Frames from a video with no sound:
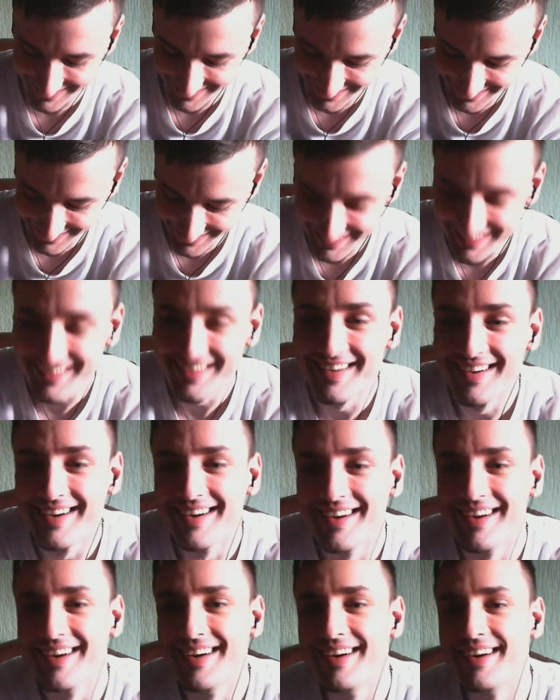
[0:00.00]
I waited at a red
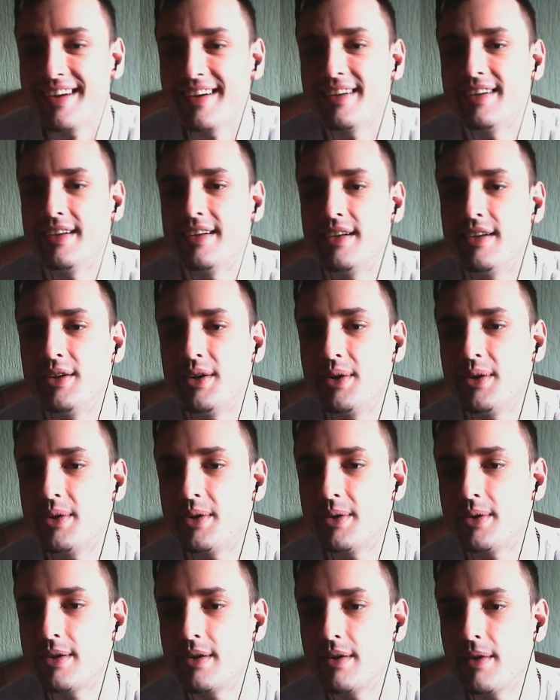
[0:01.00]
light for a nice car to pull
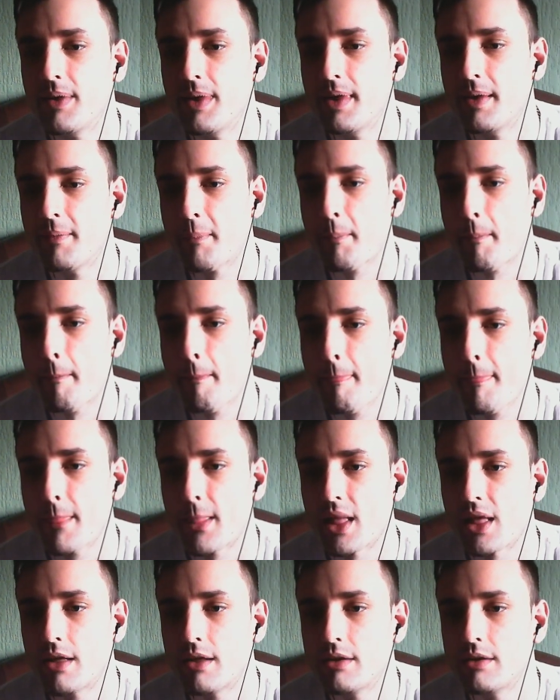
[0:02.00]
up. A
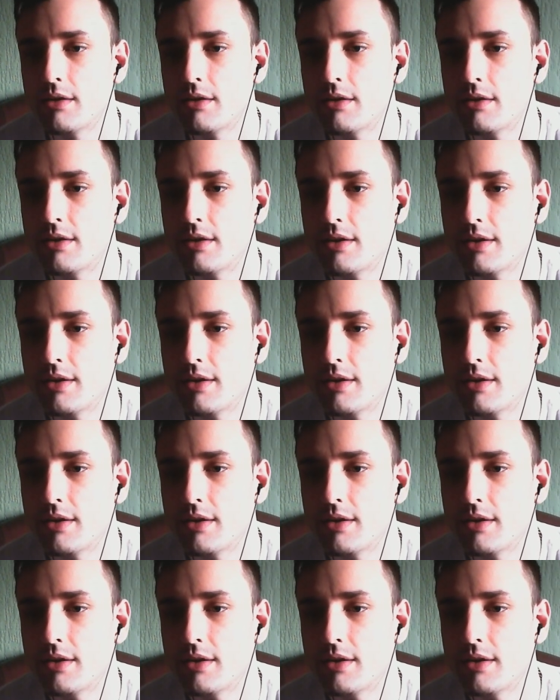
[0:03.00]
Lexus pulled up.